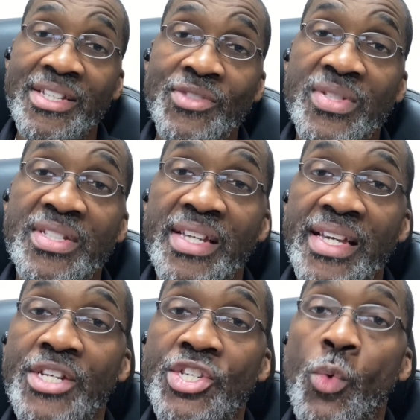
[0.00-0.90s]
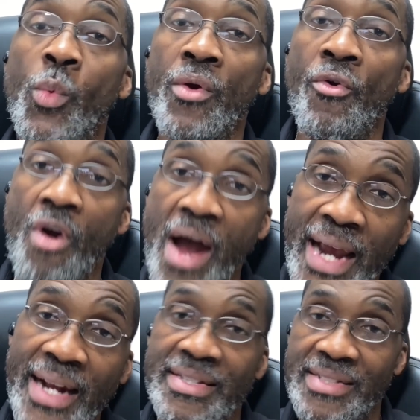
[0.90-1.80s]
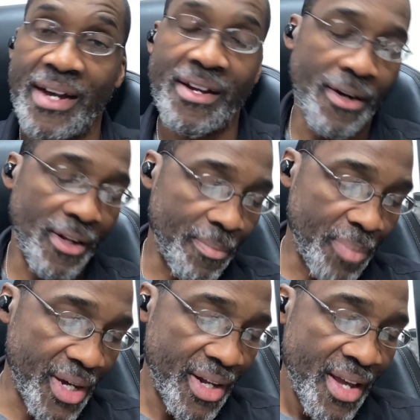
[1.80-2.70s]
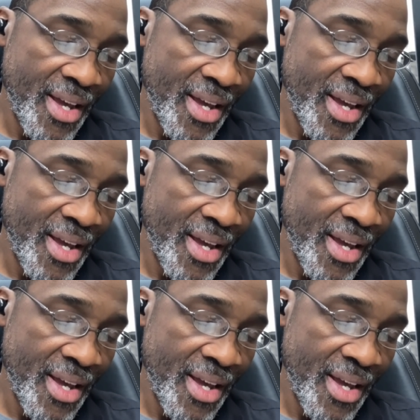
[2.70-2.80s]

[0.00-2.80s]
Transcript: interested in doing right, as I call it, but